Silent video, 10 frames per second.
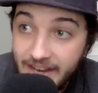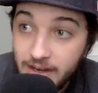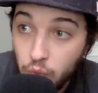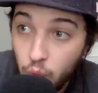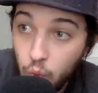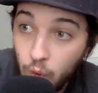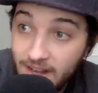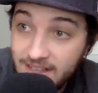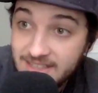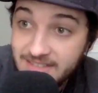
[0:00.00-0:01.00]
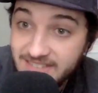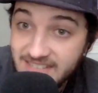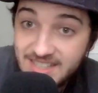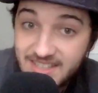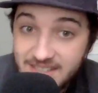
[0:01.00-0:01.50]
in relative
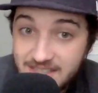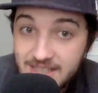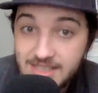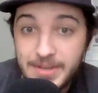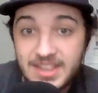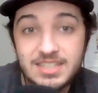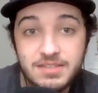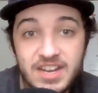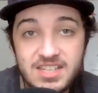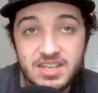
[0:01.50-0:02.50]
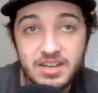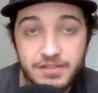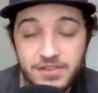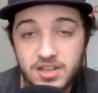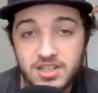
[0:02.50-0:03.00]
distance, because I mean, let's face it,
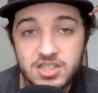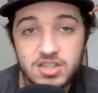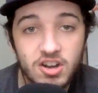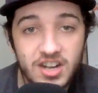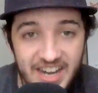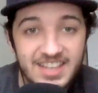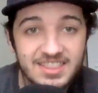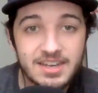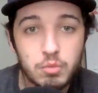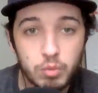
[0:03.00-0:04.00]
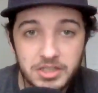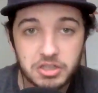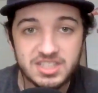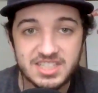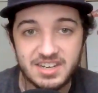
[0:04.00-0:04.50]
if you're going to start Anthony
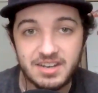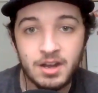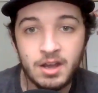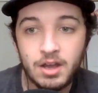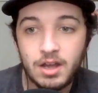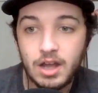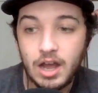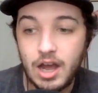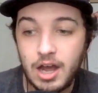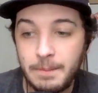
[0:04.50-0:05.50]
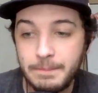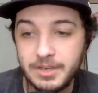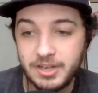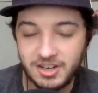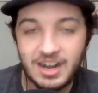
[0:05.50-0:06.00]
Richardson, um,
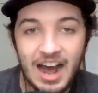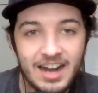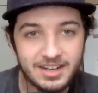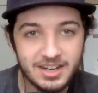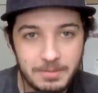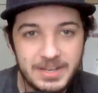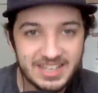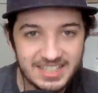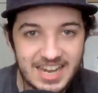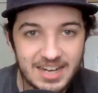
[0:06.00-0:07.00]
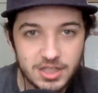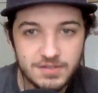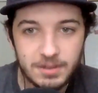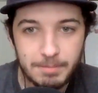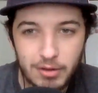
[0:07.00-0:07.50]
you're not going to be
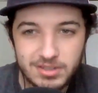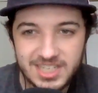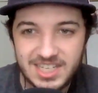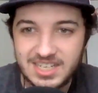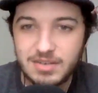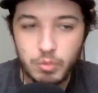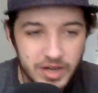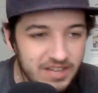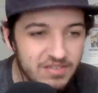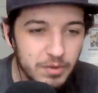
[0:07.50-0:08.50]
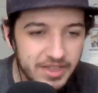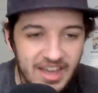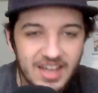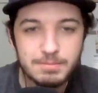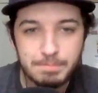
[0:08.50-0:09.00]
contenders for the postseason, even
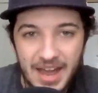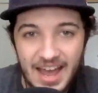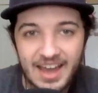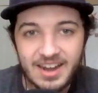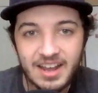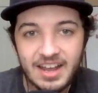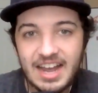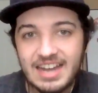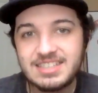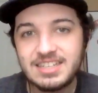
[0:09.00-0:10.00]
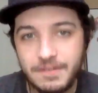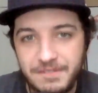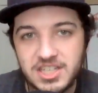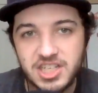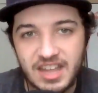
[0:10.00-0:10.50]
with as bad as the
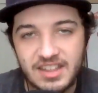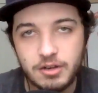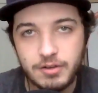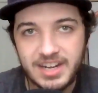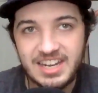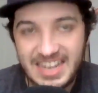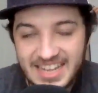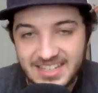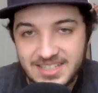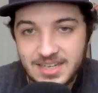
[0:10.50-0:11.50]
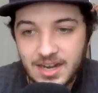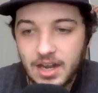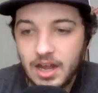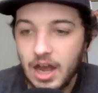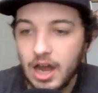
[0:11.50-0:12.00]
division that they're in is.
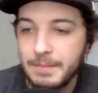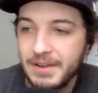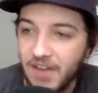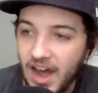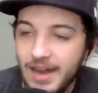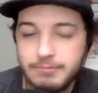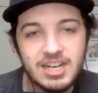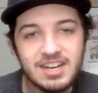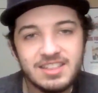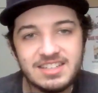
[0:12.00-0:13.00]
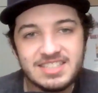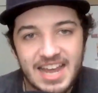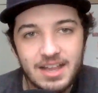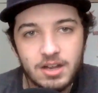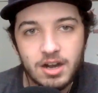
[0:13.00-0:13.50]
Um, if I'm Jonathan
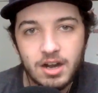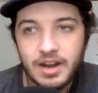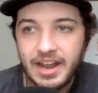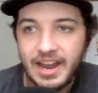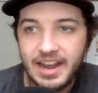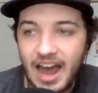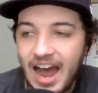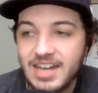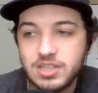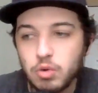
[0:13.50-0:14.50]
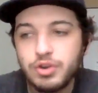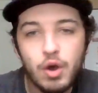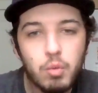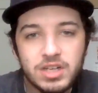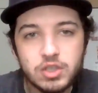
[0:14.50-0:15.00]
Taylor and I don't
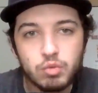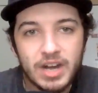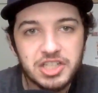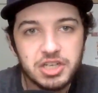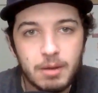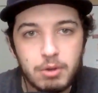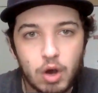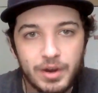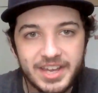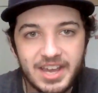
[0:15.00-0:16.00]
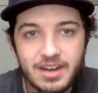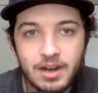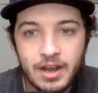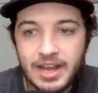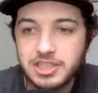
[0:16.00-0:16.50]
know what direction I'm going
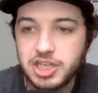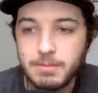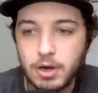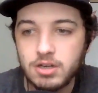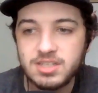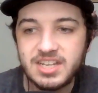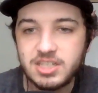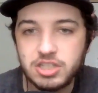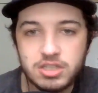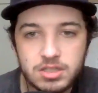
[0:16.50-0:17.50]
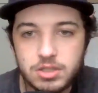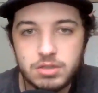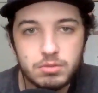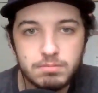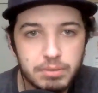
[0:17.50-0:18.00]
in, and Jim Irsay's just
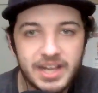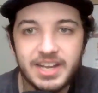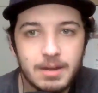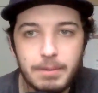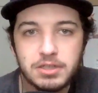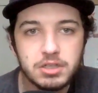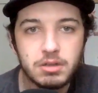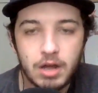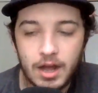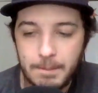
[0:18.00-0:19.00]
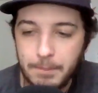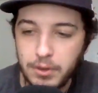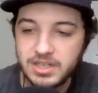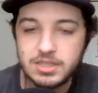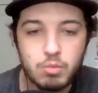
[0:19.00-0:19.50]
playing a bunch, uh,
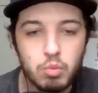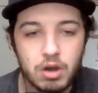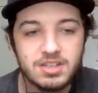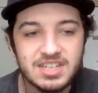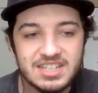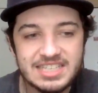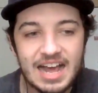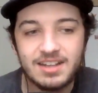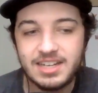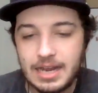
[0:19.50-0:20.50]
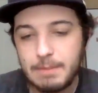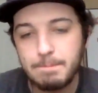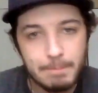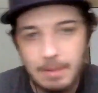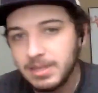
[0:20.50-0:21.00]
putting some words in a salad
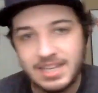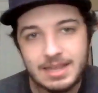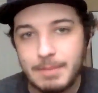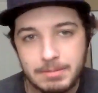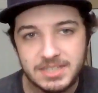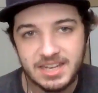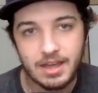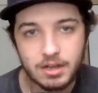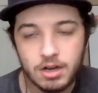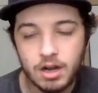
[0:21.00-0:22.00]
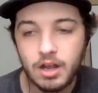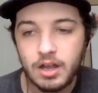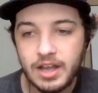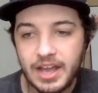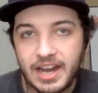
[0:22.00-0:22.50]
and mumbling them up together,
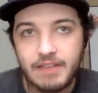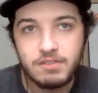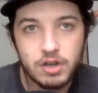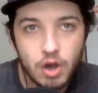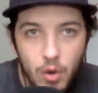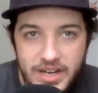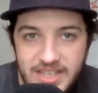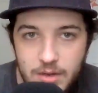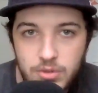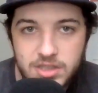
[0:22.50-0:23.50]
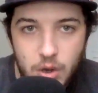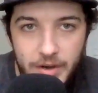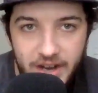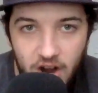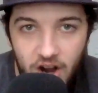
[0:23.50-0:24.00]
and I have no idea what's
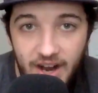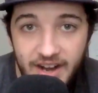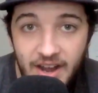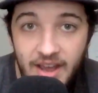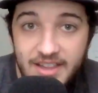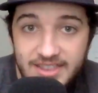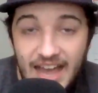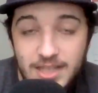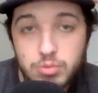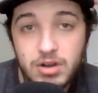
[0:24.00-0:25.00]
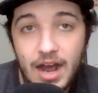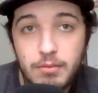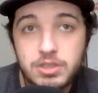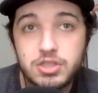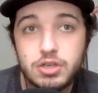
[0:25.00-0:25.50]
going on. That's what
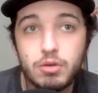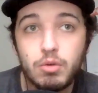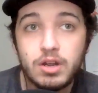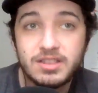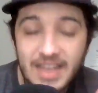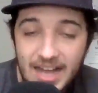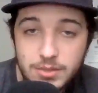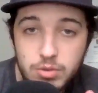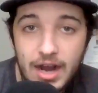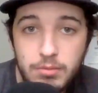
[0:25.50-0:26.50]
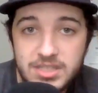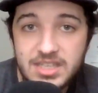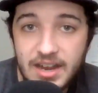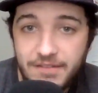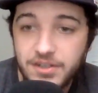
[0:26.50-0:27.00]
I would do. That's what I would
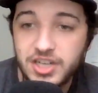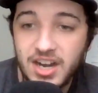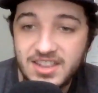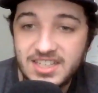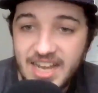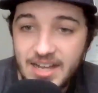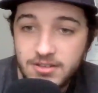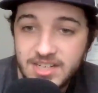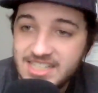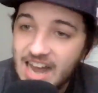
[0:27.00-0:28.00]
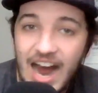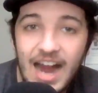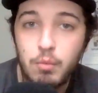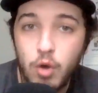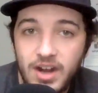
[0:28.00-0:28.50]
say for Jonathan Taylor is
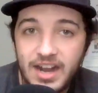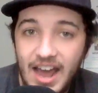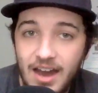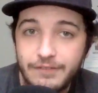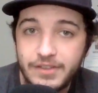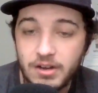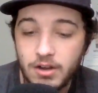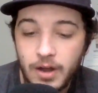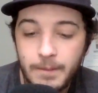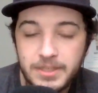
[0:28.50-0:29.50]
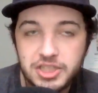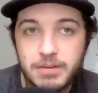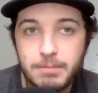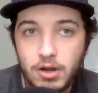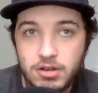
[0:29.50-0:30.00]
I want out of here. But
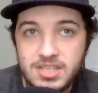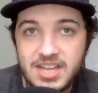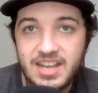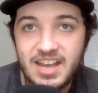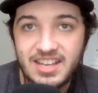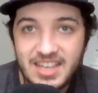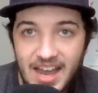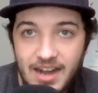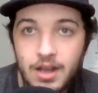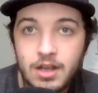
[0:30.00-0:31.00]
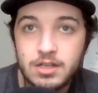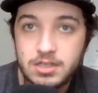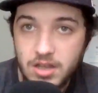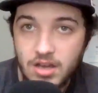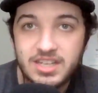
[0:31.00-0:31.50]
Jim Irsay, again,
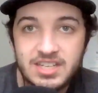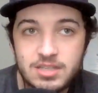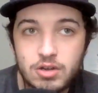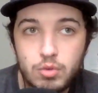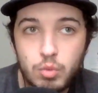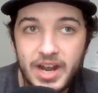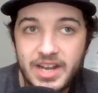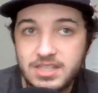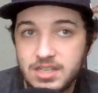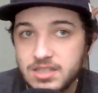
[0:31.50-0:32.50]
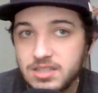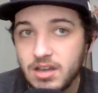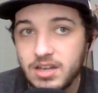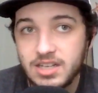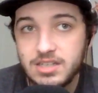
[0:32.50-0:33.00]
stuck in his own ways,
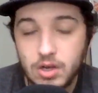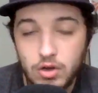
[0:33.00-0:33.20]
stuck in his